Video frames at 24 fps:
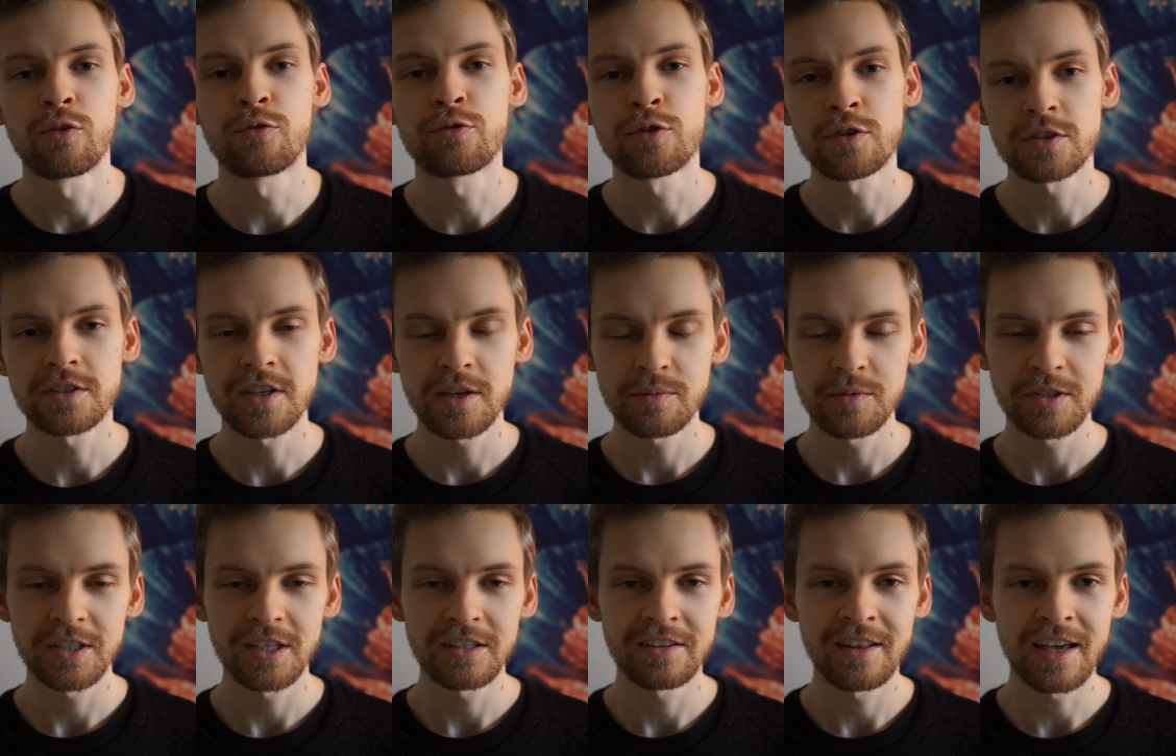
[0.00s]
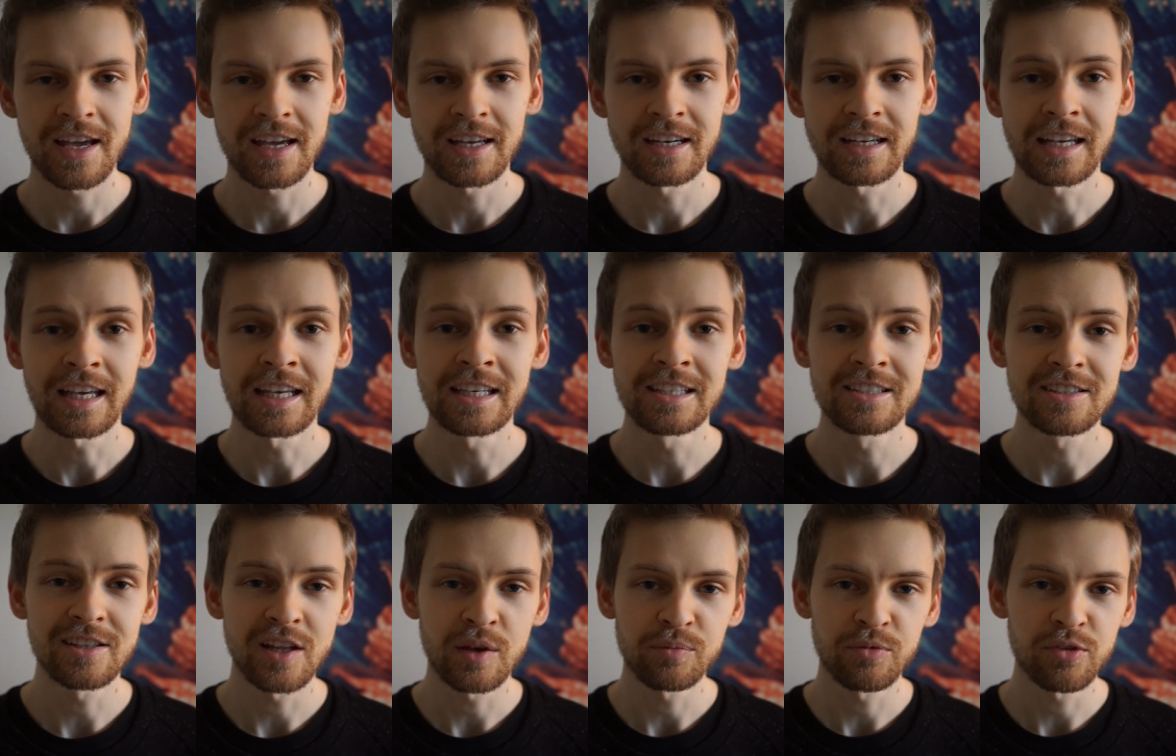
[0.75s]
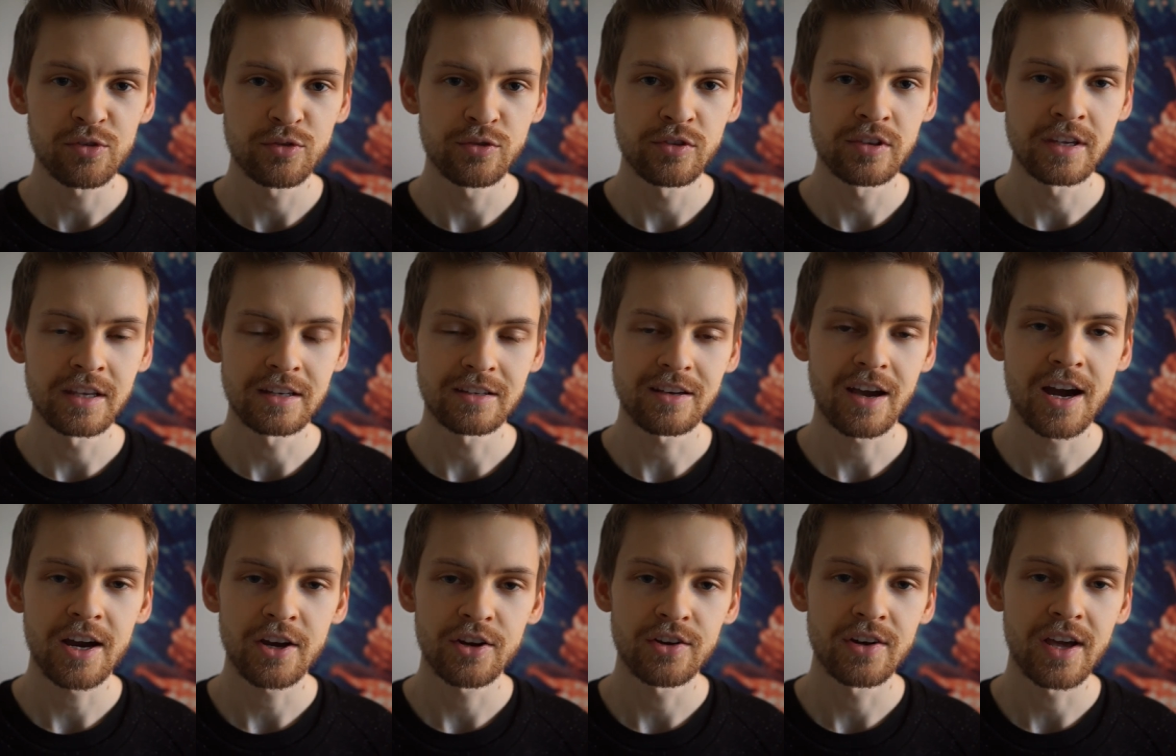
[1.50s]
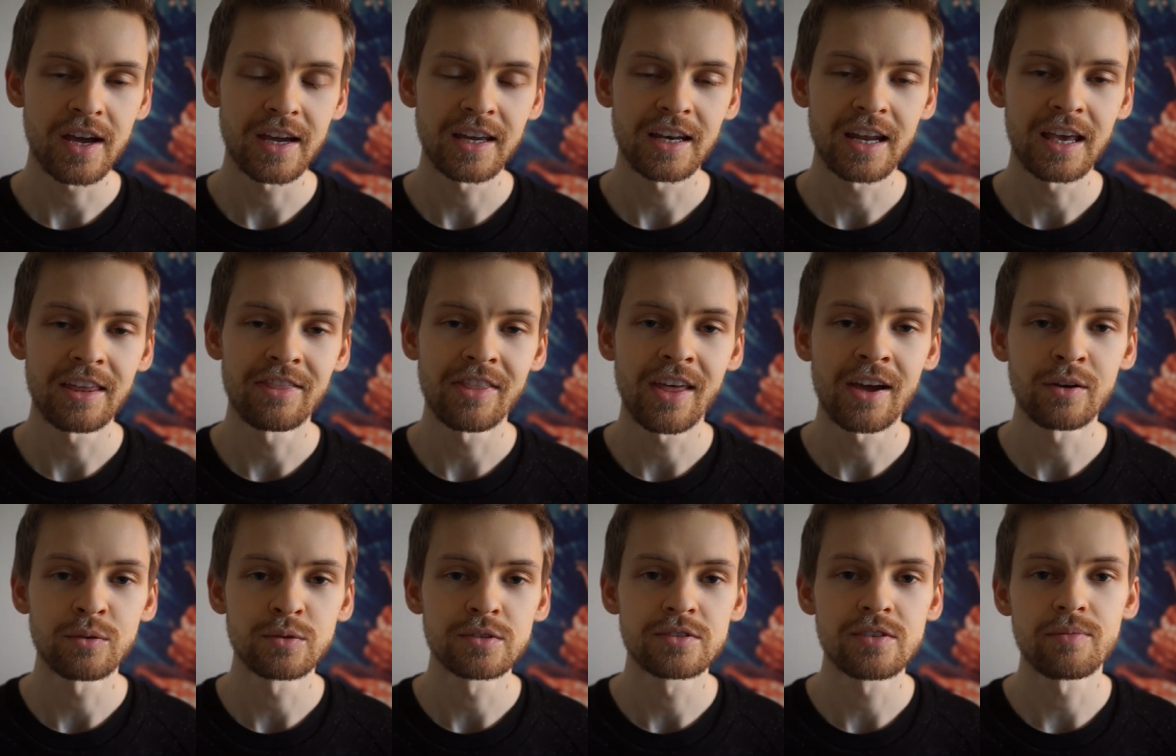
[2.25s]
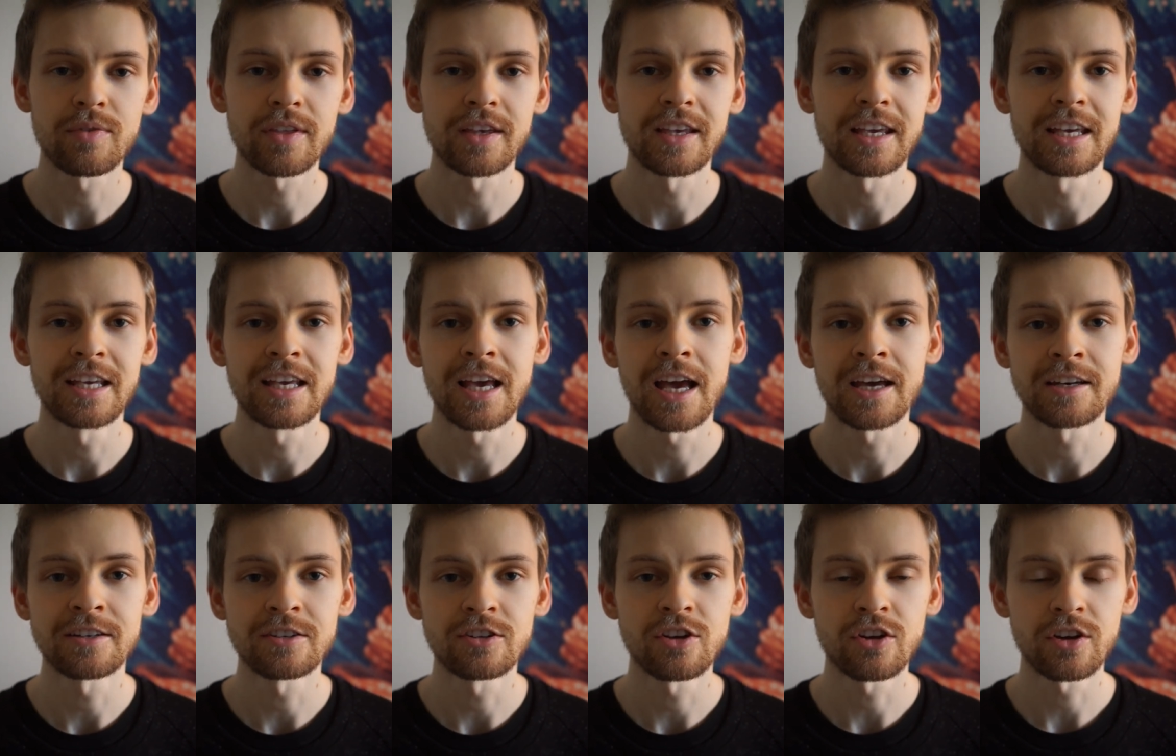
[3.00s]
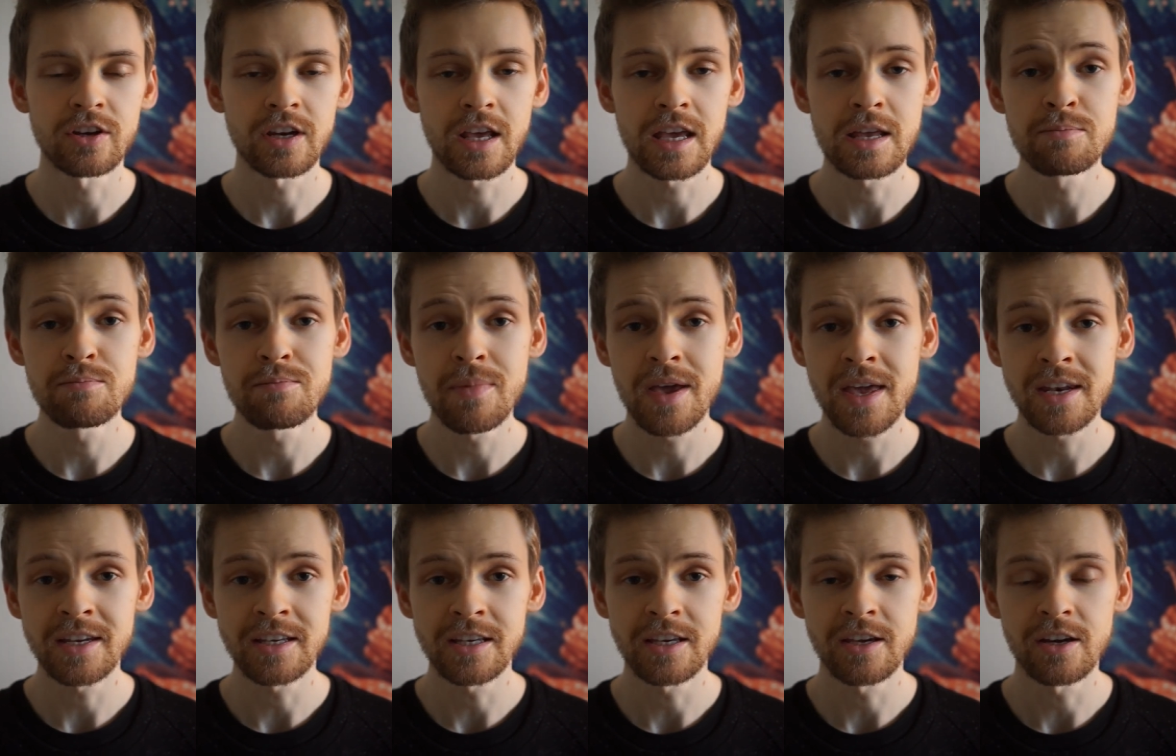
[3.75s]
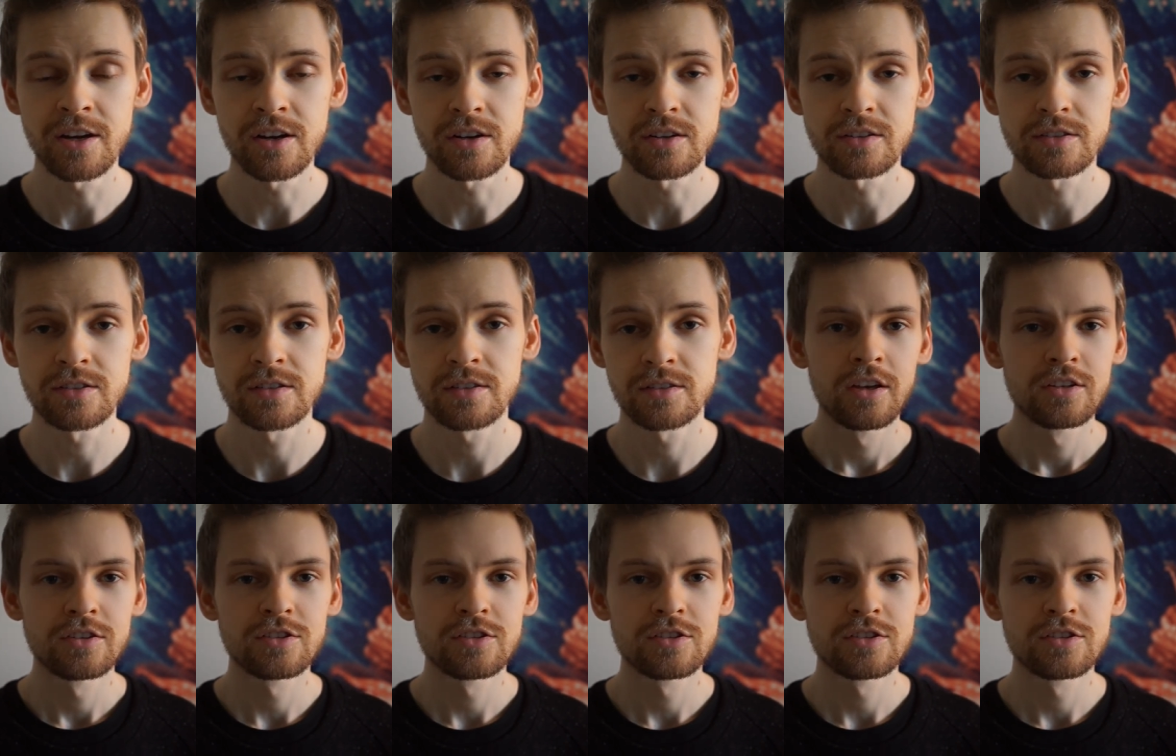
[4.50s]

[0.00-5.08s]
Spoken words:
The first time he did that, he slept through the entire night, and that was something he hadn't done in many years.